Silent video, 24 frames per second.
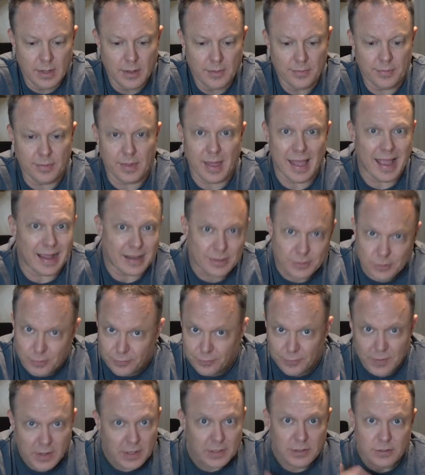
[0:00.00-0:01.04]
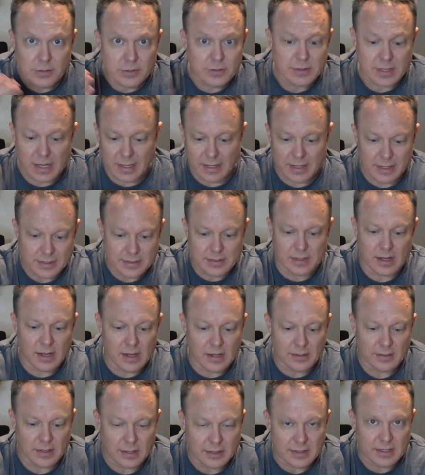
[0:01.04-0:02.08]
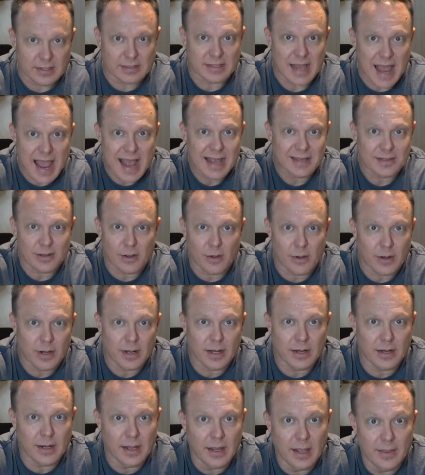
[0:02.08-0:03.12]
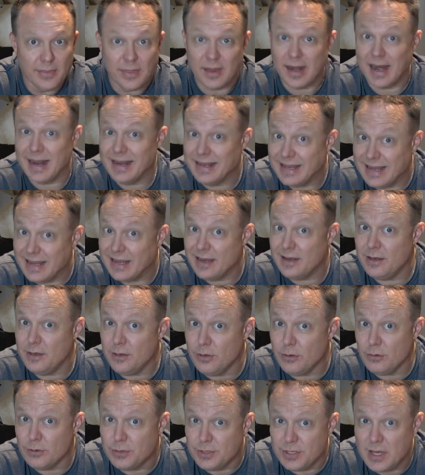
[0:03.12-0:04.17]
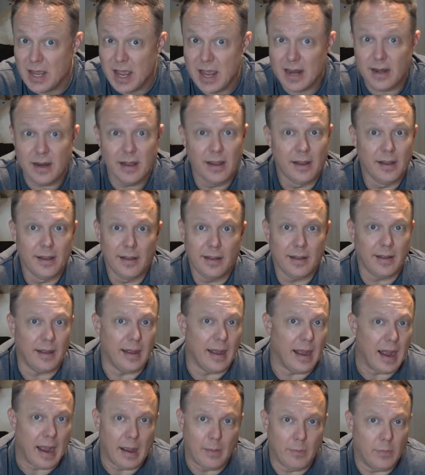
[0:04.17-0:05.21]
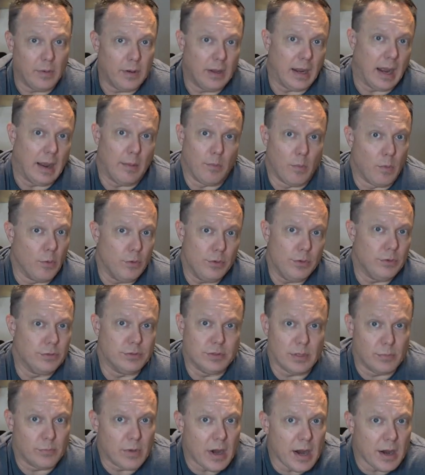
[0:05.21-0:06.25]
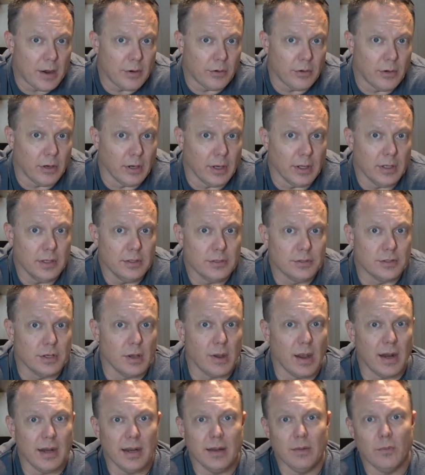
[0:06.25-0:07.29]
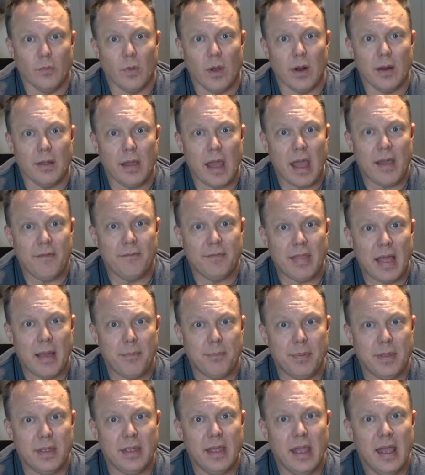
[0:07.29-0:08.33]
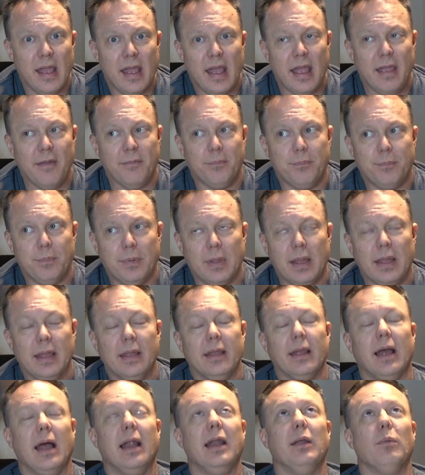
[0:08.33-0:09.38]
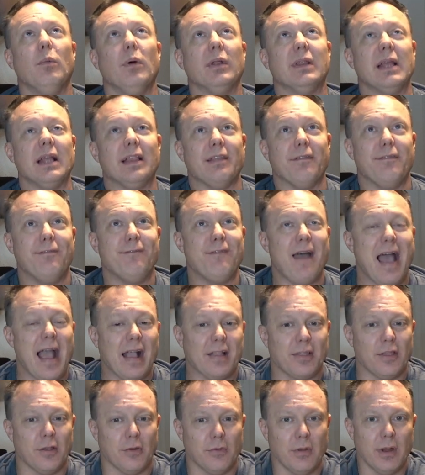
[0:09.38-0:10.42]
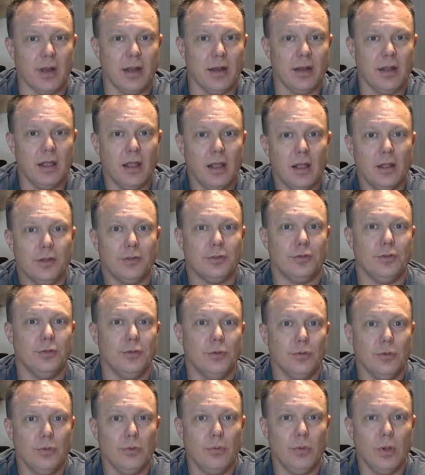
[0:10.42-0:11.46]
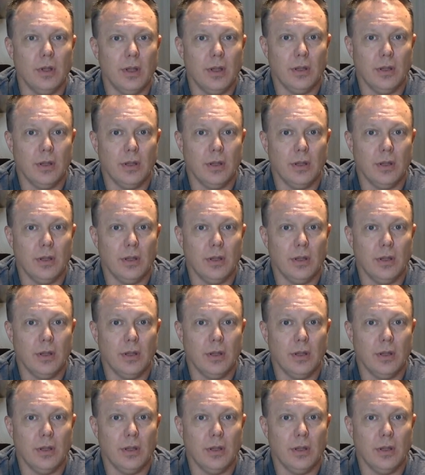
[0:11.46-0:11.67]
The extra features that this has on it that I didn't use yet, I won't use them regularly. So I didn't want to have that be I didn't want that to factor in to